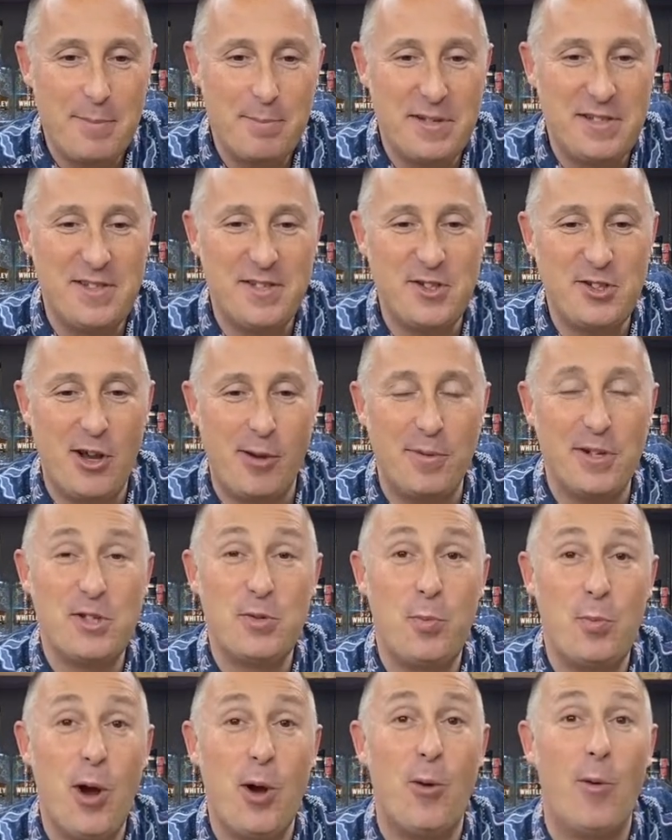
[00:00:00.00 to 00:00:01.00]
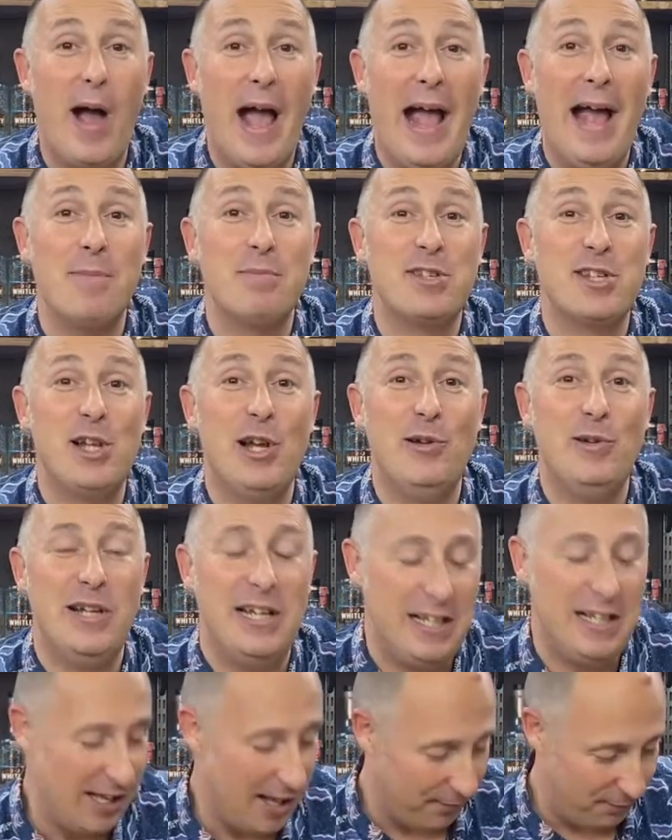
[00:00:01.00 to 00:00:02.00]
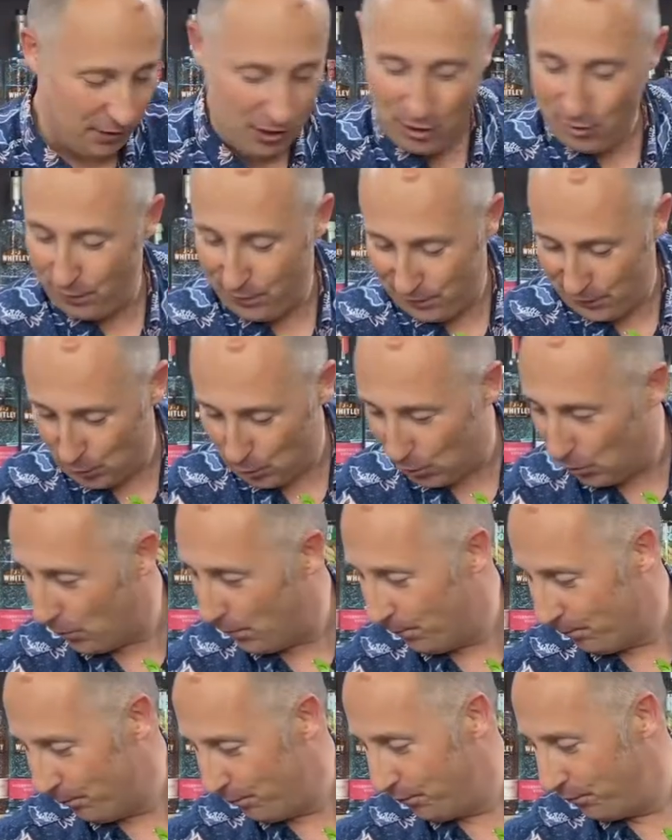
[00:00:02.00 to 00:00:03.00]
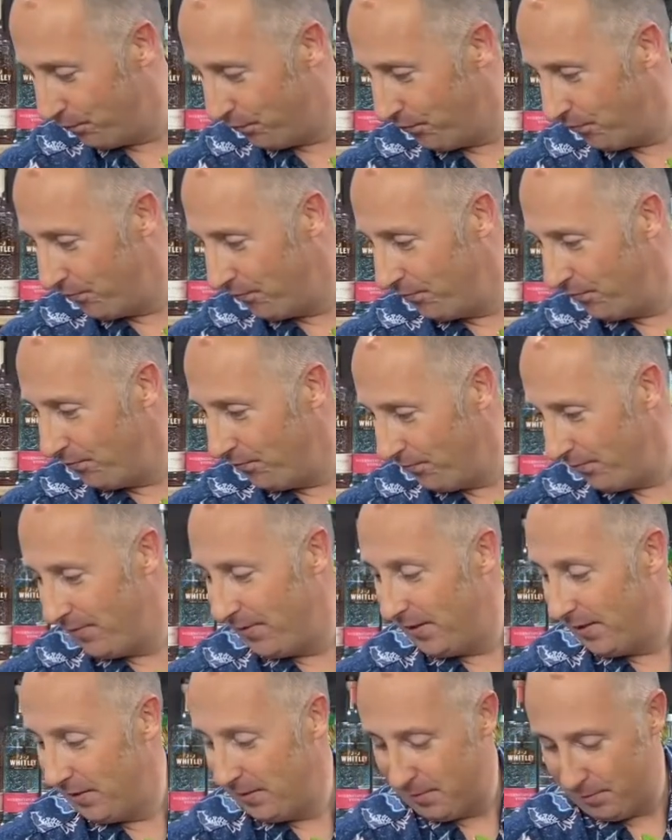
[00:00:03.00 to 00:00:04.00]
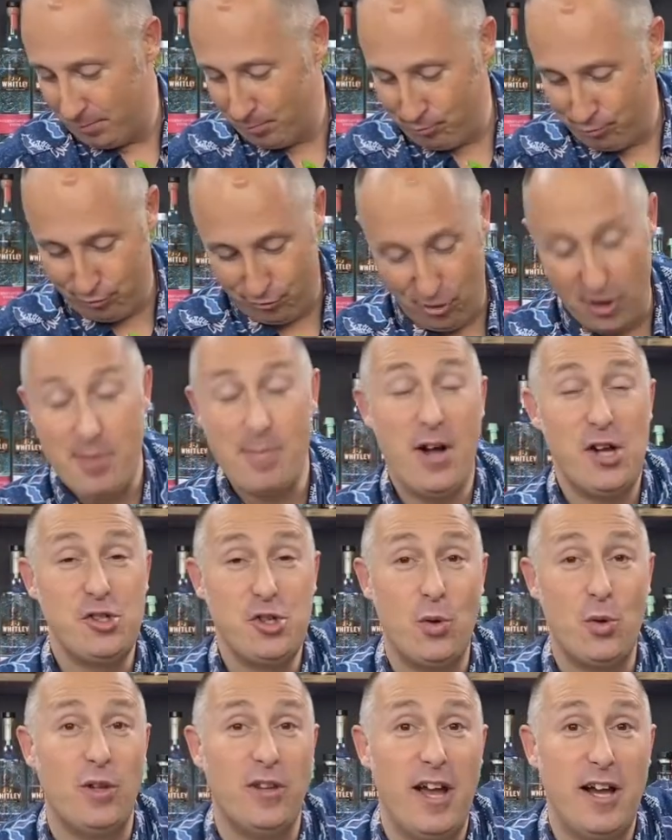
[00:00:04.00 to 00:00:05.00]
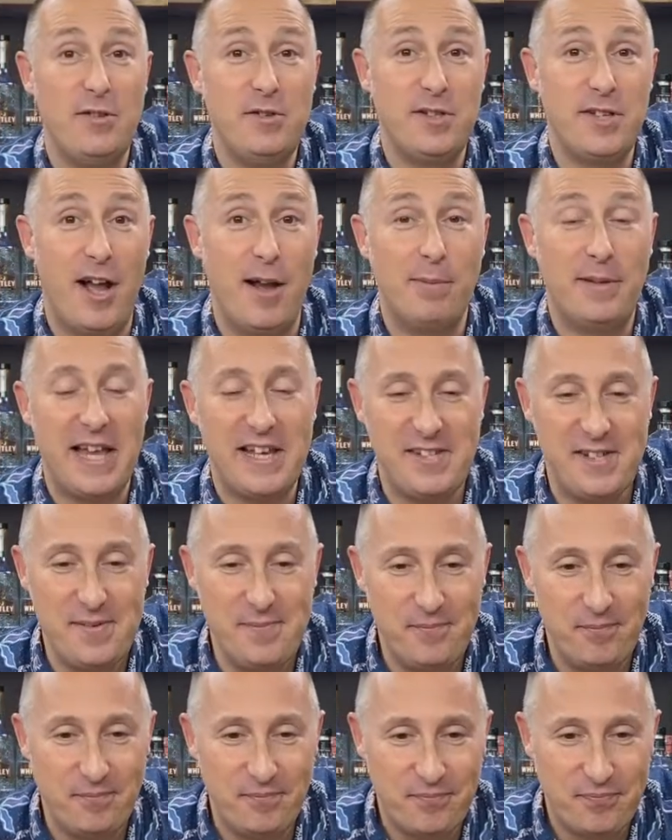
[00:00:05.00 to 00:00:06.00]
Mrs. Thomas will absolutely love you for pretty much all of those, I'm guessing.